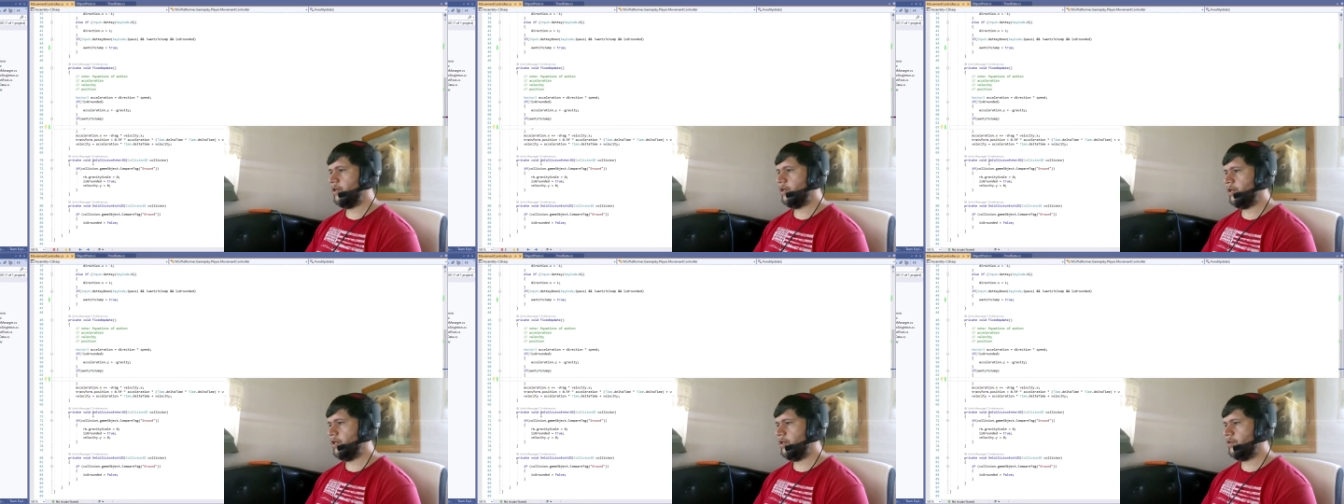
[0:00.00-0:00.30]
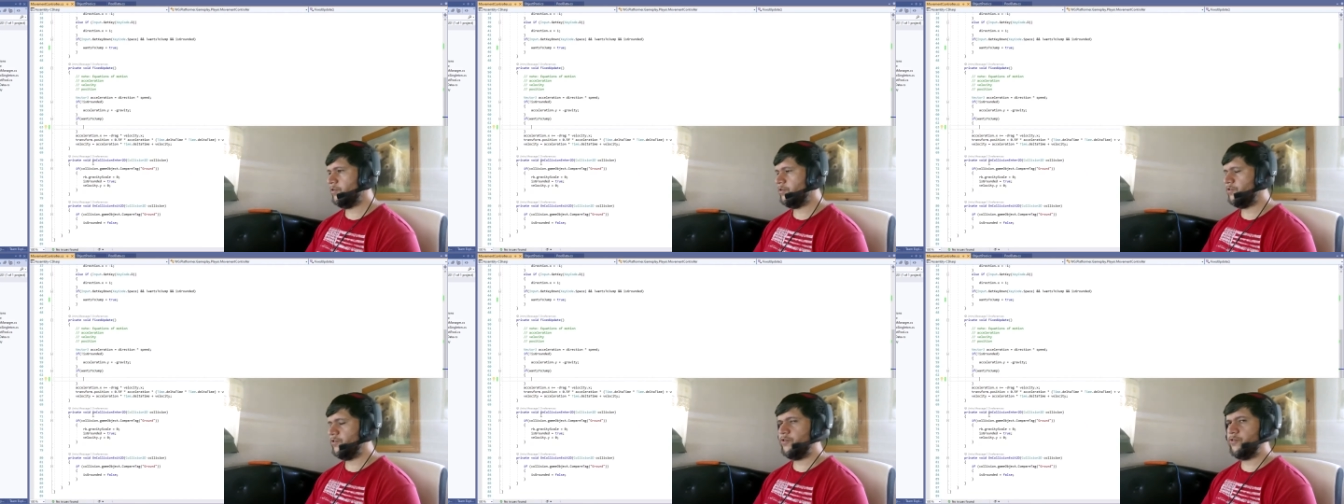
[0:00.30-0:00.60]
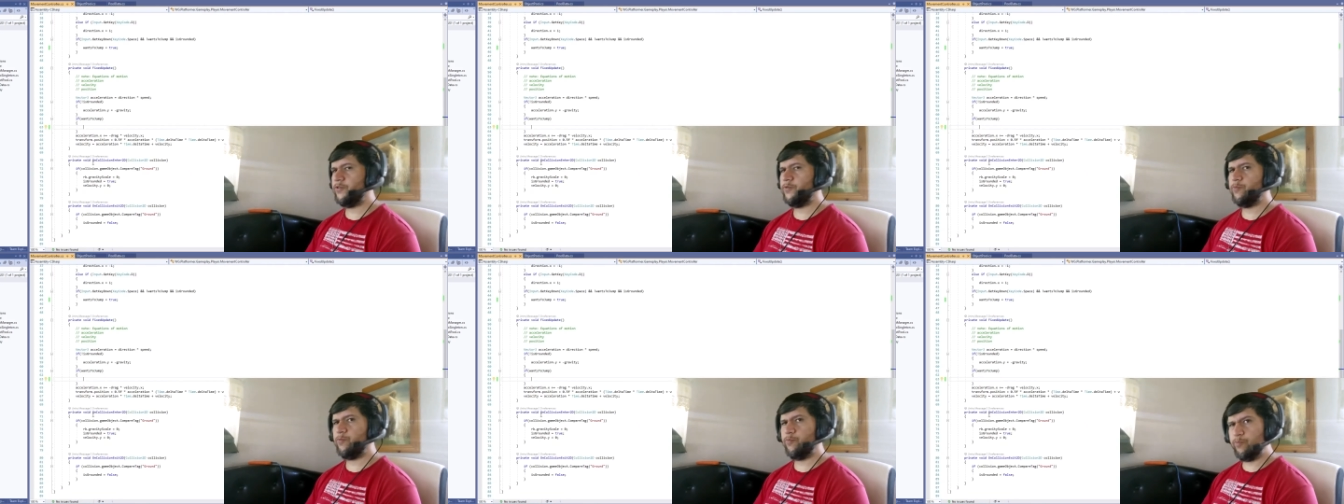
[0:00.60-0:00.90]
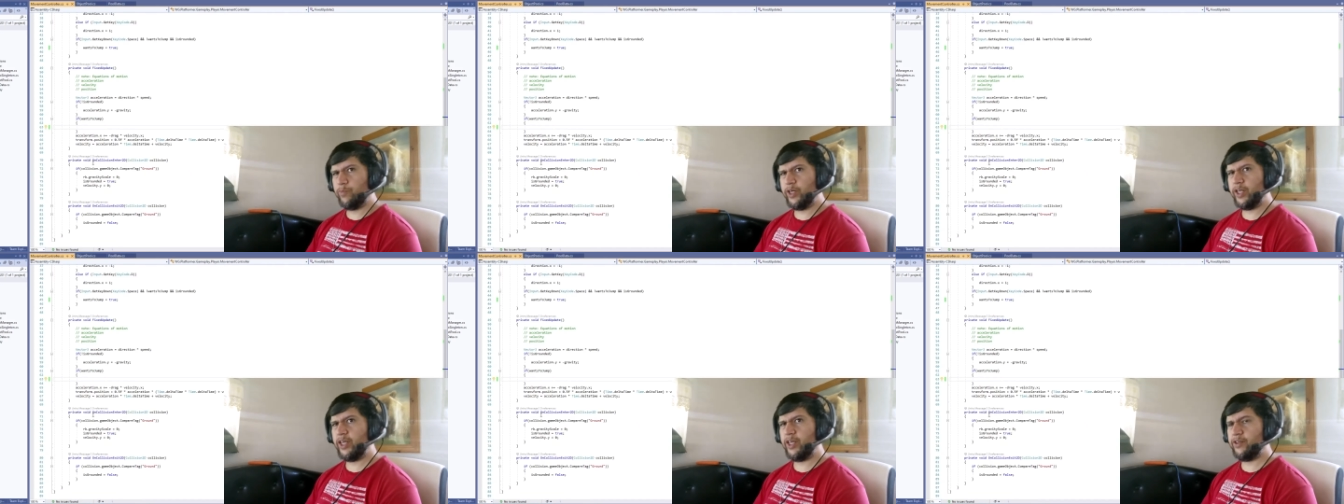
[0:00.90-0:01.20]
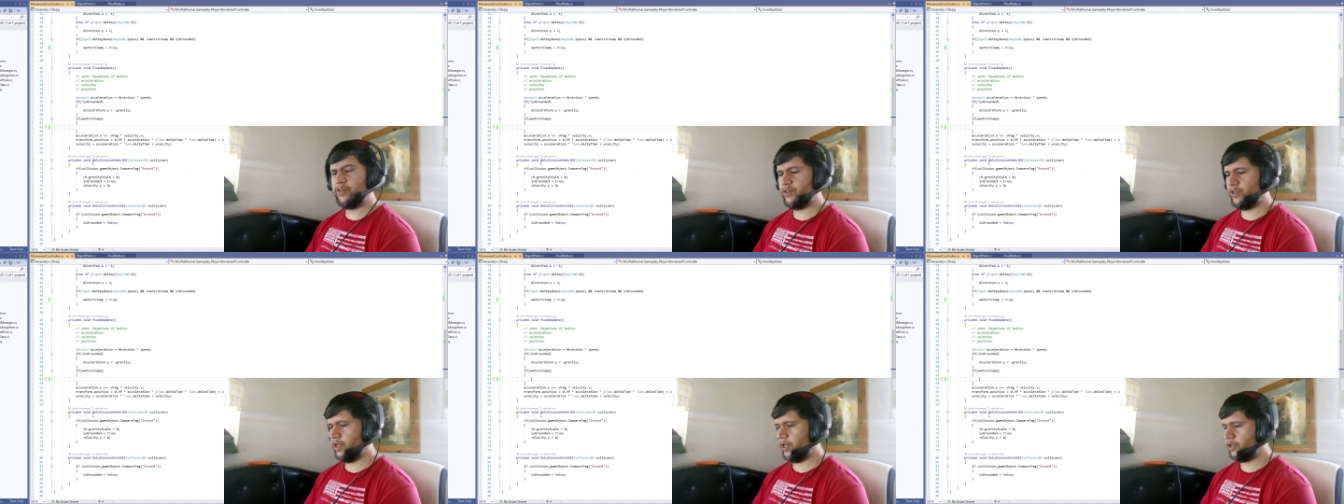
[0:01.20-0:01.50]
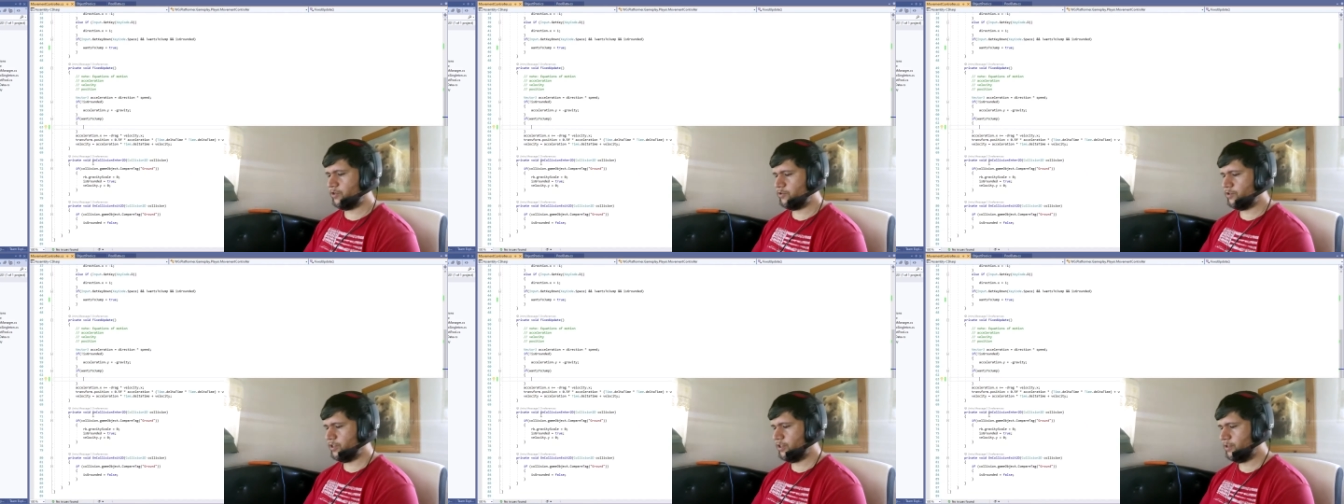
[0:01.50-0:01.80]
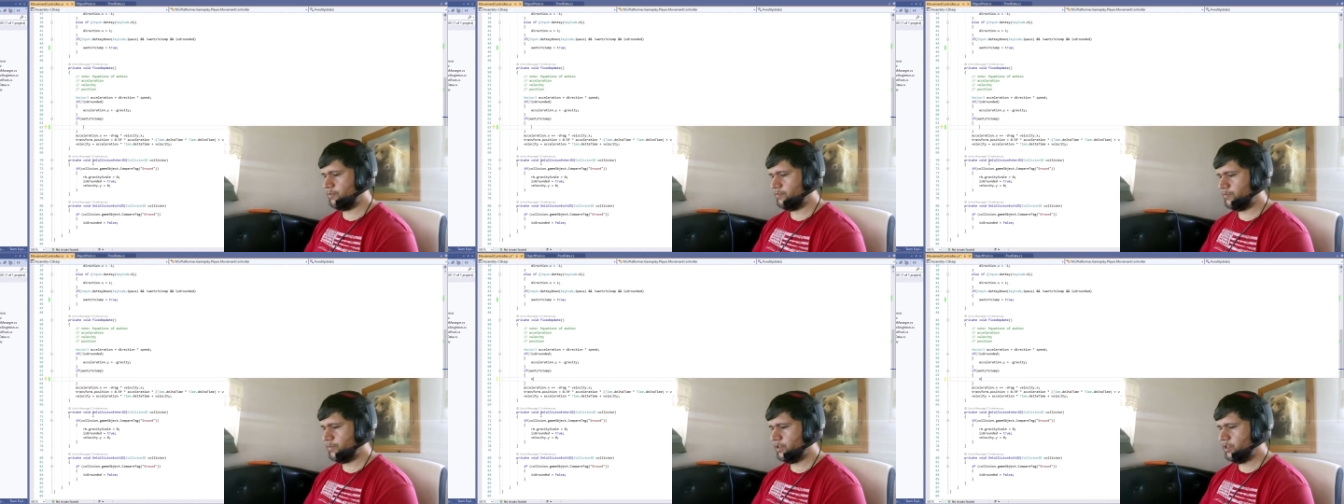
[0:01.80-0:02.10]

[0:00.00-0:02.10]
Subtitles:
It's pretty easy actually.